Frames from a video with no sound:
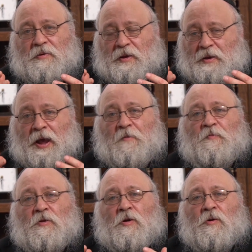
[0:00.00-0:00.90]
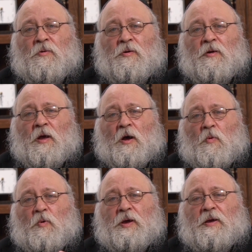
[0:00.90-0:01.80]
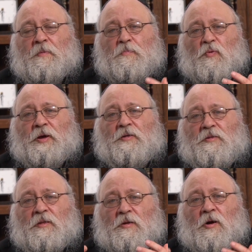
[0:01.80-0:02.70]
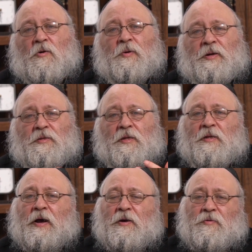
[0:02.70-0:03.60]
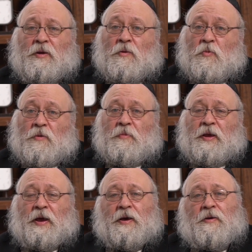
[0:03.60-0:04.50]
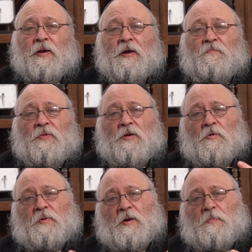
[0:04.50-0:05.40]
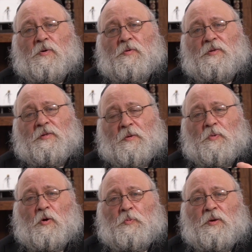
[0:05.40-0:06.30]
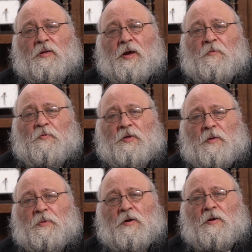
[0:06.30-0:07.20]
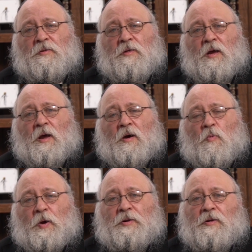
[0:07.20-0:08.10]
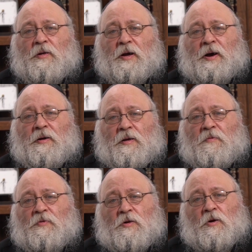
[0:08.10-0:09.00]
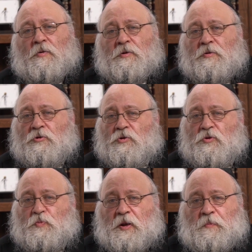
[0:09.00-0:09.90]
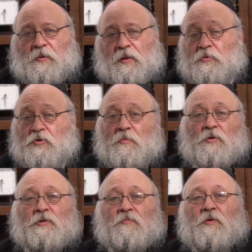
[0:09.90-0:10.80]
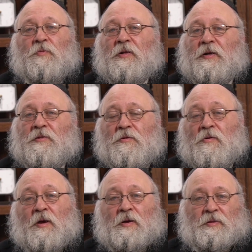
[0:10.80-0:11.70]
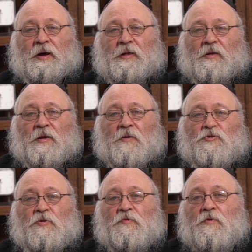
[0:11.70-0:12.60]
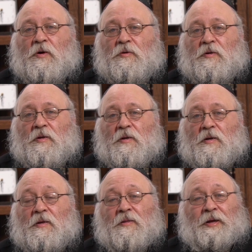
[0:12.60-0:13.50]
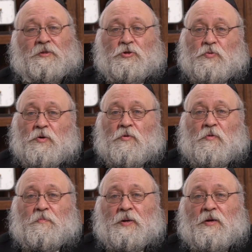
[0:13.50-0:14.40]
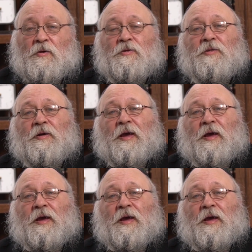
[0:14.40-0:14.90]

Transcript: a half a Torah. We embrace the Torah in its entirety. And one may add that Yom Kippur is an appropriate time for that, because when did God give the Torah to the Jewish people? I'm sure most of you will answer the holiday of Shavuot. That's true, but he also